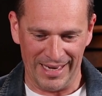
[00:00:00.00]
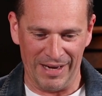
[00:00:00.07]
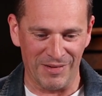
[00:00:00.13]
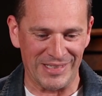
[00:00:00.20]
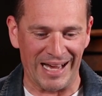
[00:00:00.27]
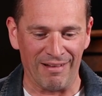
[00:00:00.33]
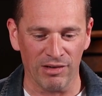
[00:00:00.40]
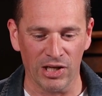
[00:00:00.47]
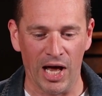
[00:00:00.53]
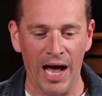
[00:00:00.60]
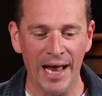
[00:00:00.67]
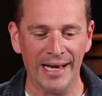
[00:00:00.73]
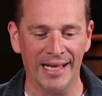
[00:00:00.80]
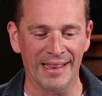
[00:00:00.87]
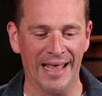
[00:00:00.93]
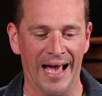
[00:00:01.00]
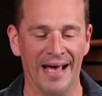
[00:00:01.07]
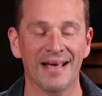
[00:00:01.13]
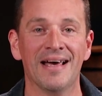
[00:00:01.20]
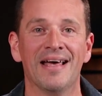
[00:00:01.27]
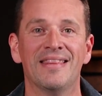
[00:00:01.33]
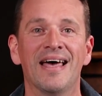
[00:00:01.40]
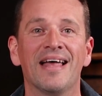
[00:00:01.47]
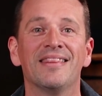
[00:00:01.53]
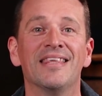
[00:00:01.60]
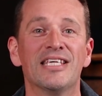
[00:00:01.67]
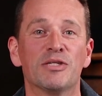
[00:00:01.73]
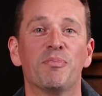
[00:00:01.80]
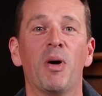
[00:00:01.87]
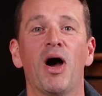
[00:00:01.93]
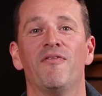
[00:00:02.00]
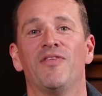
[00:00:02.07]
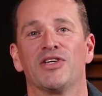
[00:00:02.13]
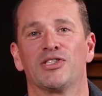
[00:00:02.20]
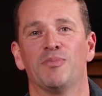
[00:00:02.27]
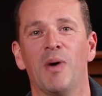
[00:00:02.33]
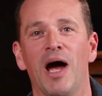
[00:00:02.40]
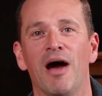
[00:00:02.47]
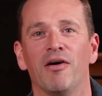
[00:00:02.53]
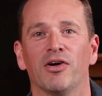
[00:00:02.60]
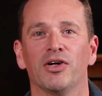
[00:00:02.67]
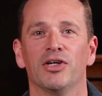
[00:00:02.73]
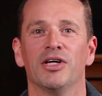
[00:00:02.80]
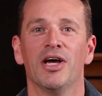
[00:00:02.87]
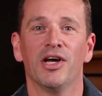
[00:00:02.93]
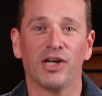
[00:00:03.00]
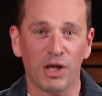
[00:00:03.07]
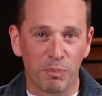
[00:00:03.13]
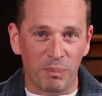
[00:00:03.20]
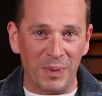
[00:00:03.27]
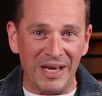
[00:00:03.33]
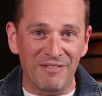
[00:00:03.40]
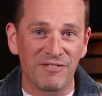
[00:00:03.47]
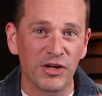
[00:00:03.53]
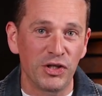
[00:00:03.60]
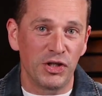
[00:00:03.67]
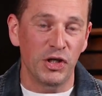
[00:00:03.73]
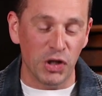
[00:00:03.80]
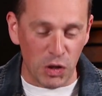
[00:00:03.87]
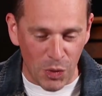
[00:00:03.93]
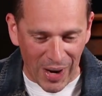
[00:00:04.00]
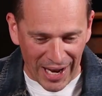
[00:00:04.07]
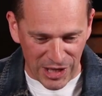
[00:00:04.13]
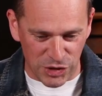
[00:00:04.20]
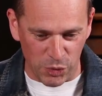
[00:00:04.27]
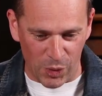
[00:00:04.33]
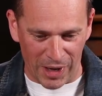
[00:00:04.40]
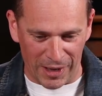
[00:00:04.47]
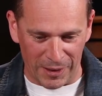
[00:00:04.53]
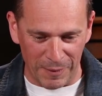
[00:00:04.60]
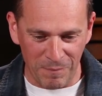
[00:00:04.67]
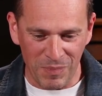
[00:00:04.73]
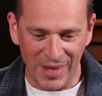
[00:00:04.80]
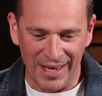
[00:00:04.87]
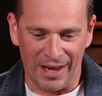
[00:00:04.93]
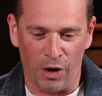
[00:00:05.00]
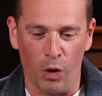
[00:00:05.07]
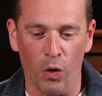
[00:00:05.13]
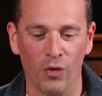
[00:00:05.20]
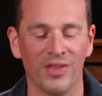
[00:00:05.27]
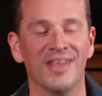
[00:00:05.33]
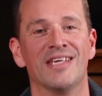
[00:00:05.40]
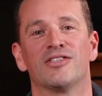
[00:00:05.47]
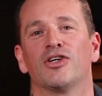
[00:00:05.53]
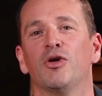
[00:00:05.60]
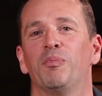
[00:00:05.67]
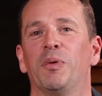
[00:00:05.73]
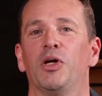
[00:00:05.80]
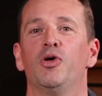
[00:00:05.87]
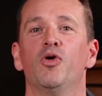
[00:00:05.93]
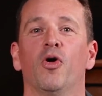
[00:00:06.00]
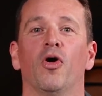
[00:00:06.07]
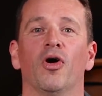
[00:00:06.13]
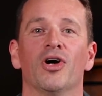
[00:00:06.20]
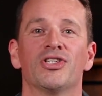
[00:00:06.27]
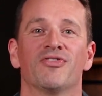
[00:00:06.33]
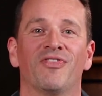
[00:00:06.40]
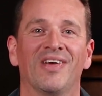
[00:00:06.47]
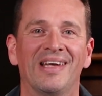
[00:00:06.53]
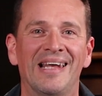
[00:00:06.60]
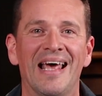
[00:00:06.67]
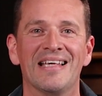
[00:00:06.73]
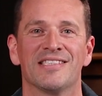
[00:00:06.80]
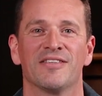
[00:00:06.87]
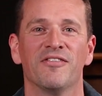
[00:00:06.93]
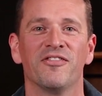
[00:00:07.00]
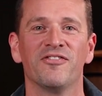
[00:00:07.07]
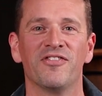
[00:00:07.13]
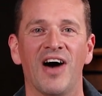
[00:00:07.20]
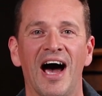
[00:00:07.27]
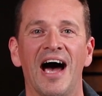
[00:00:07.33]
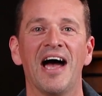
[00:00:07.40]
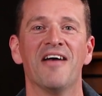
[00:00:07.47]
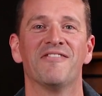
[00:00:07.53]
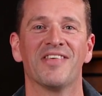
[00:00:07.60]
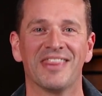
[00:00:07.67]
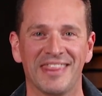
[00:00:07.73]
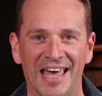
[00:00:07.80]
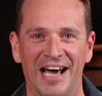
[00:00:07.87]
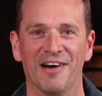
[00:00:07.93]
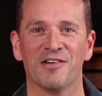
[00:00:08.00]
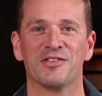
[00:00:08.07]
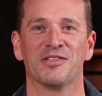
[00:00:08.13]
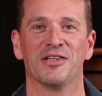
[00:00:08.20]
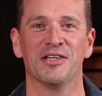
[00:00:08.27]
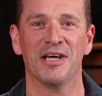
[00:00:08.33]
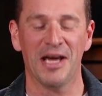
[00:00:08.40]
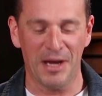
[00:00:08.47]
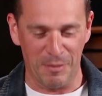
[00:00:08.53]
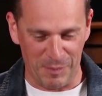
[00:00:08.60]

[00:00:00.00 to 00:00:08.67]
It was outlining that this perfect smile could be for you as well. All of this could be yours for less than £5,000.